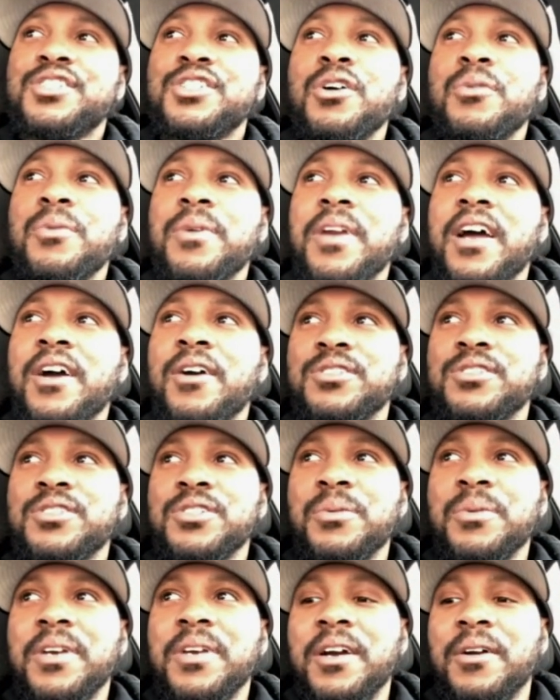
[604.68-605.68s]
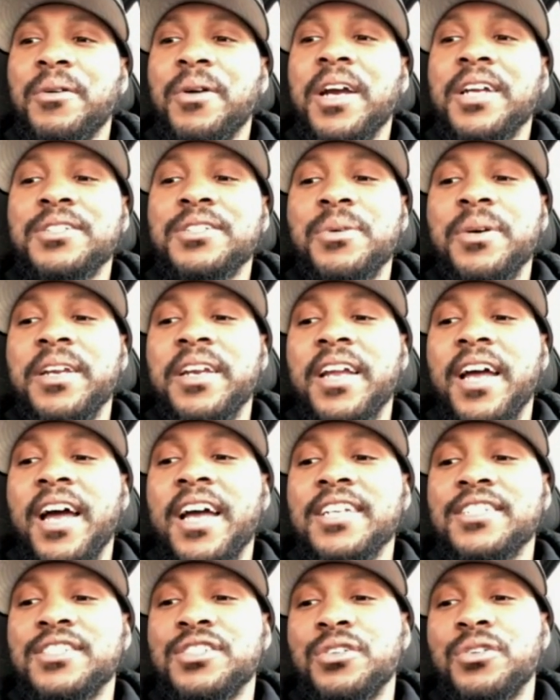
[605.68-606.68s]
so when I so when I graduated
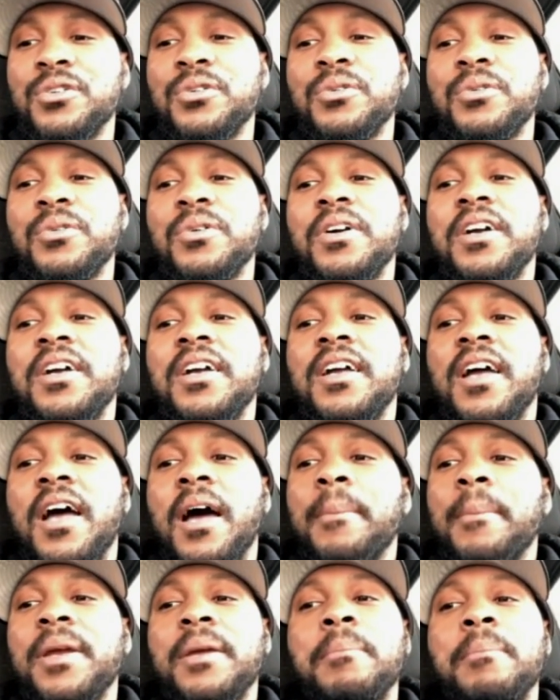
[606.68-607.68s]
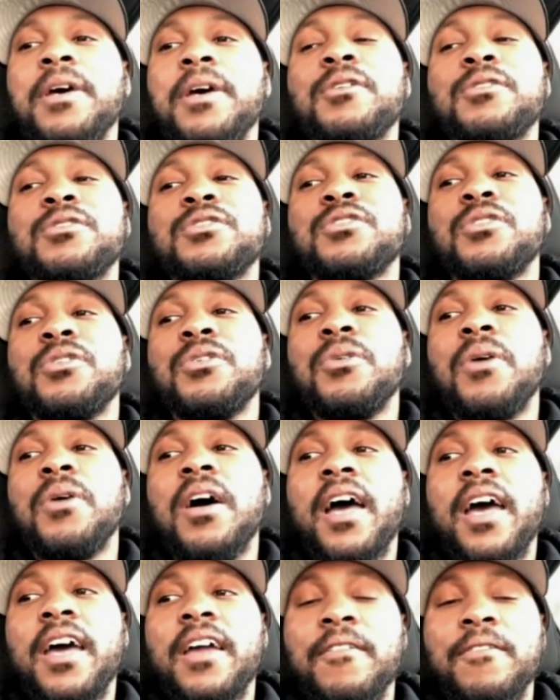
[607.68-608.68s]
high school, I mean middle school,
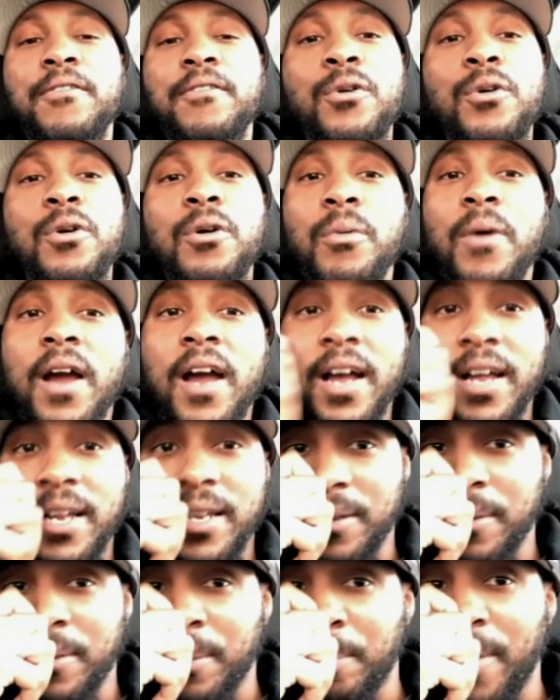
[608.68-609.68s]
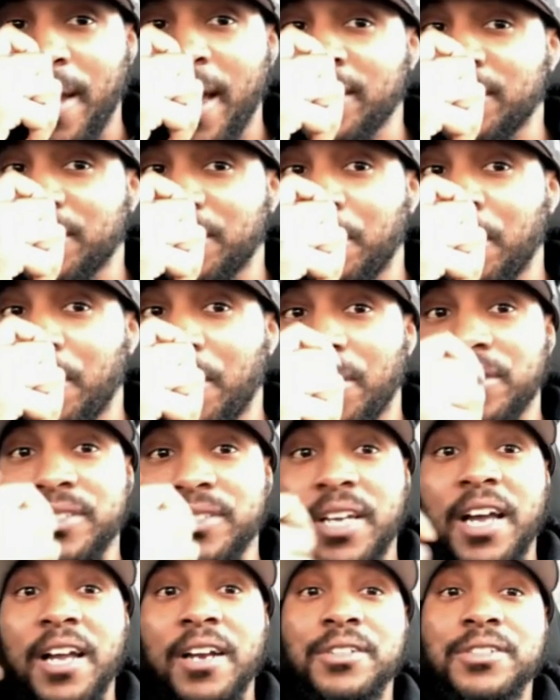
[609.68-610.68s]
I had a full ride basketball
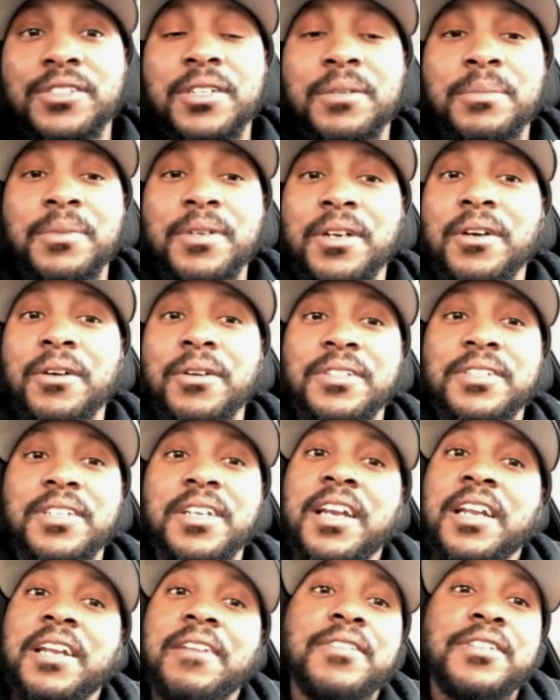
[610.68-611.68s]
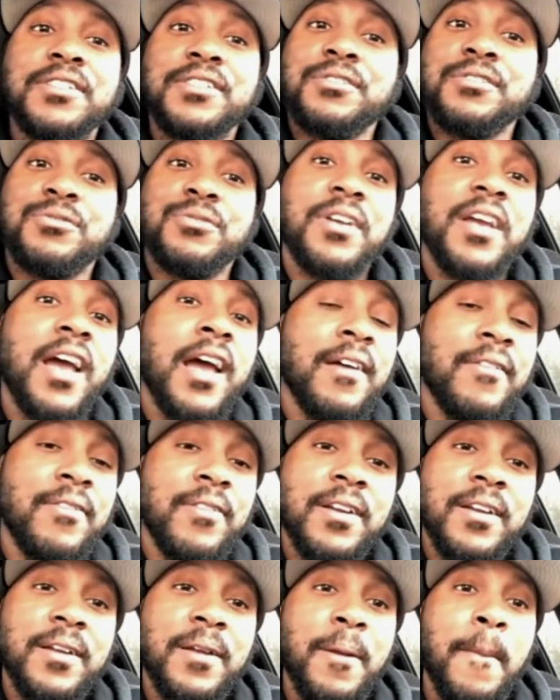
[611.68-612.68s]
scholarship to go to Cleveland Central
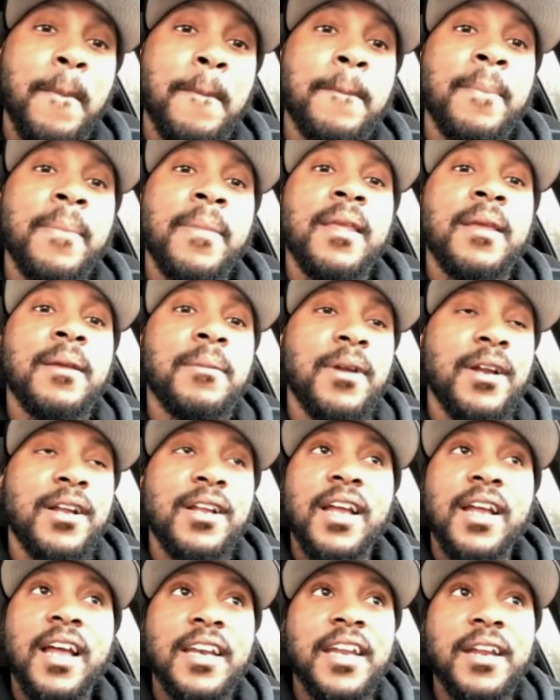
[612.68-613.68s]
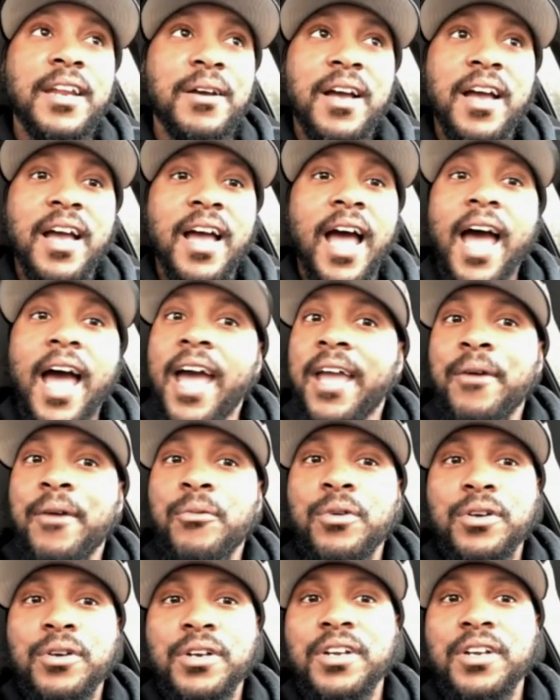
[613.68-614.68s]
Catholic. Mm, uh, I didn't. Okay. I
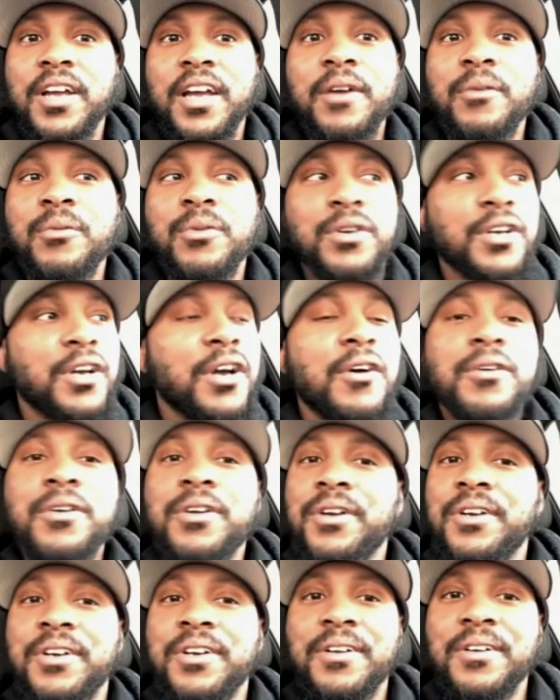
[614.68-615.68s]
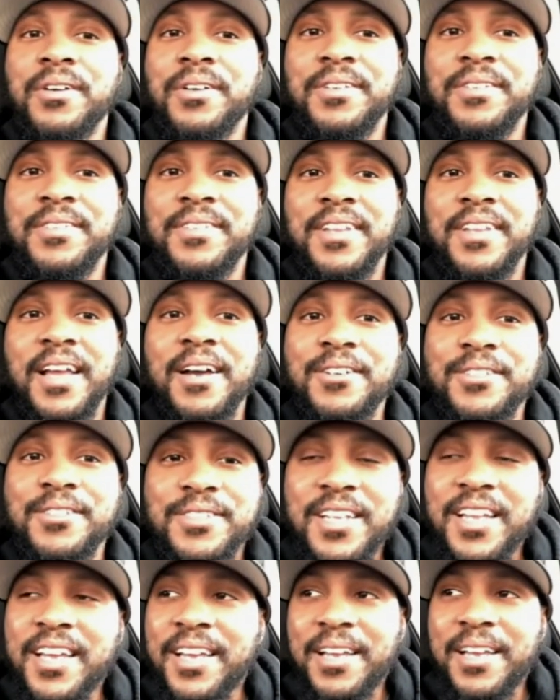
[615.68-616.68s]
ain't want to. I ain't want to go there though. I
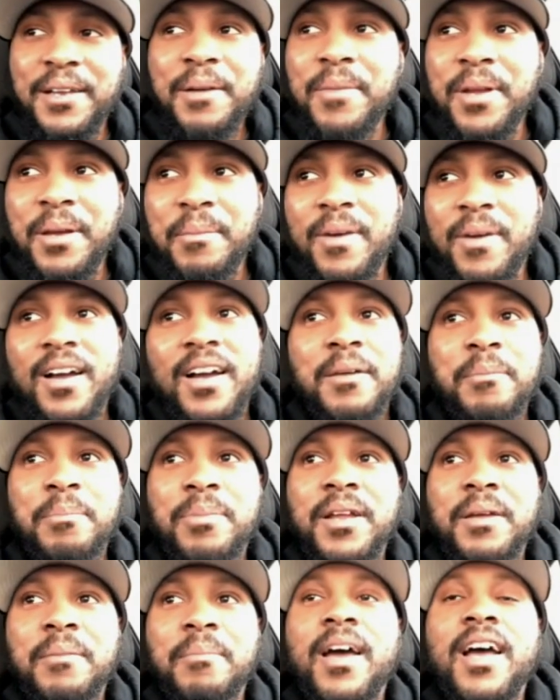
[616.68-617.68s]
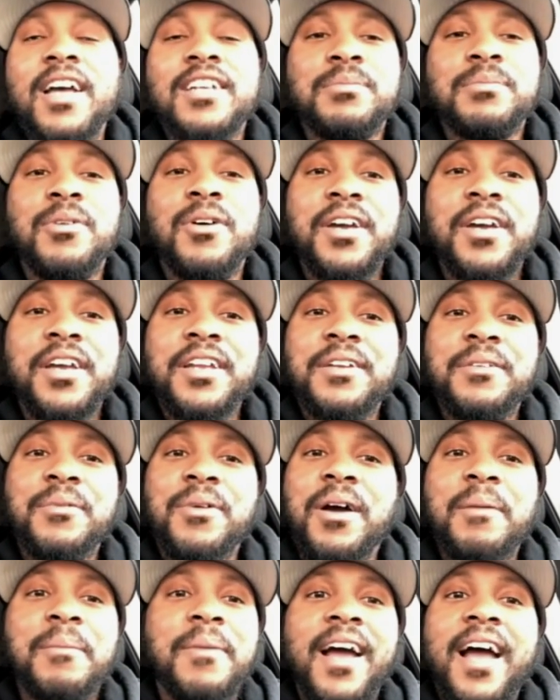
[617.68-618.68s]
was like, I'm like, mom can play basketball
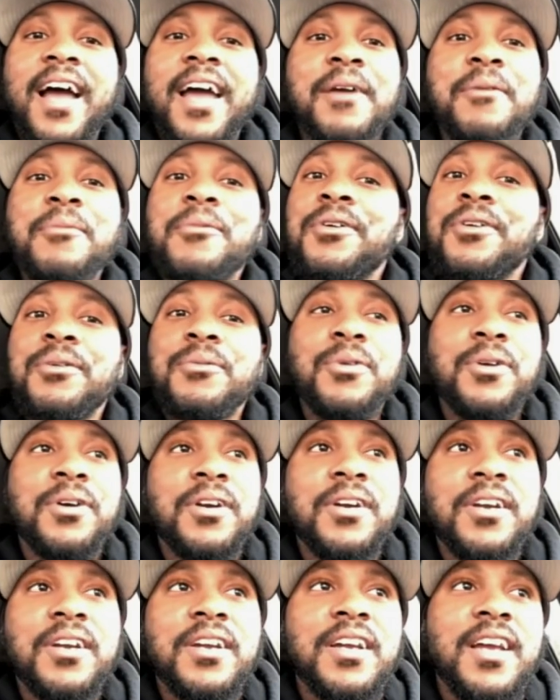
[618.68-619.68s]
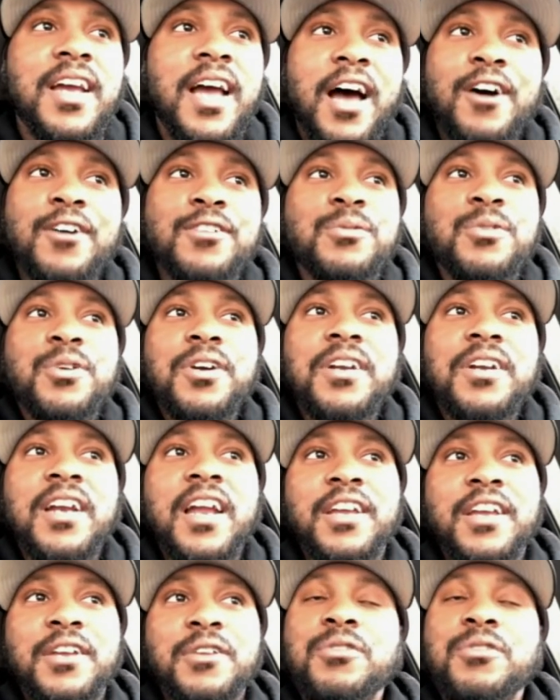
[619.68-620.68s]
anywhere. I'm like, I ain't want to wear. I was
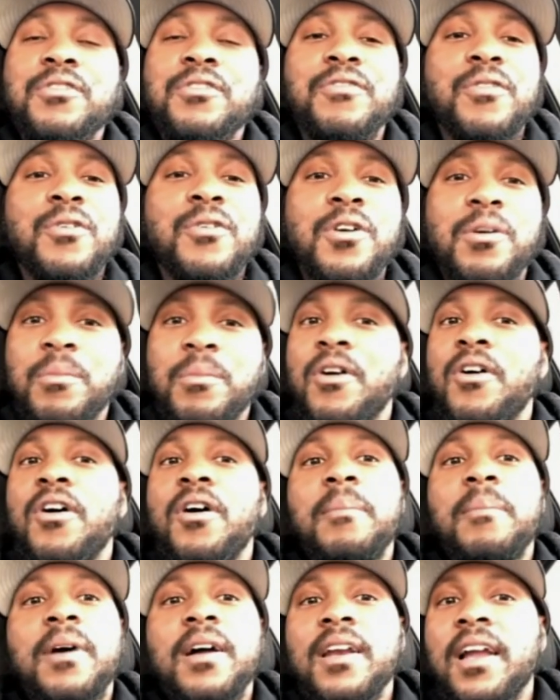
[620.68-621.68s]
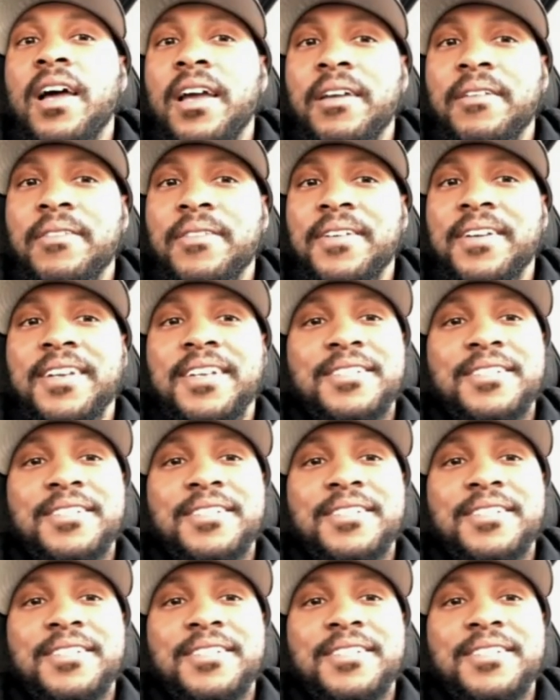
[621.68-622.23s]
wearing like uniform all my life.